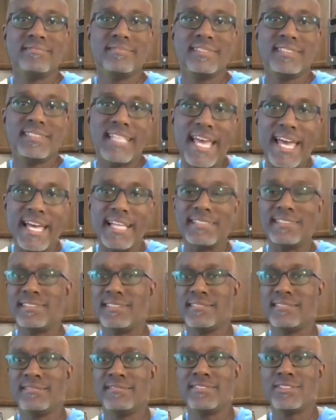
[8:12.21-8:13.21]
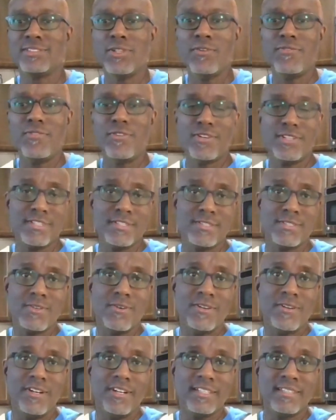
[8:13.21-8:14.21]
stats, so forth and
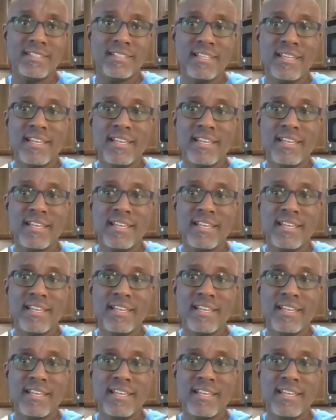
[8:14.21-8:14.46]
so on.